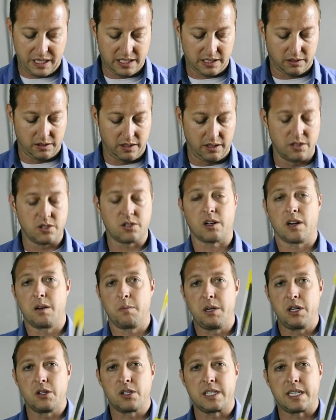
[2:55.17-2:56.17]
basically these are
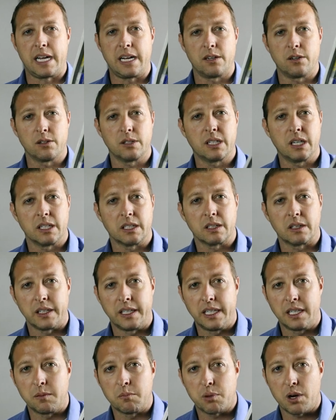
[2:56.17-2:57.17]
gonna be your standard gun
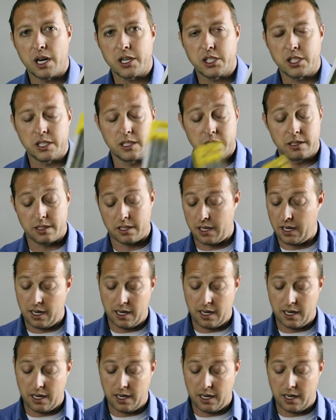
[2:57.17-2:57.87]
cleaning brushes.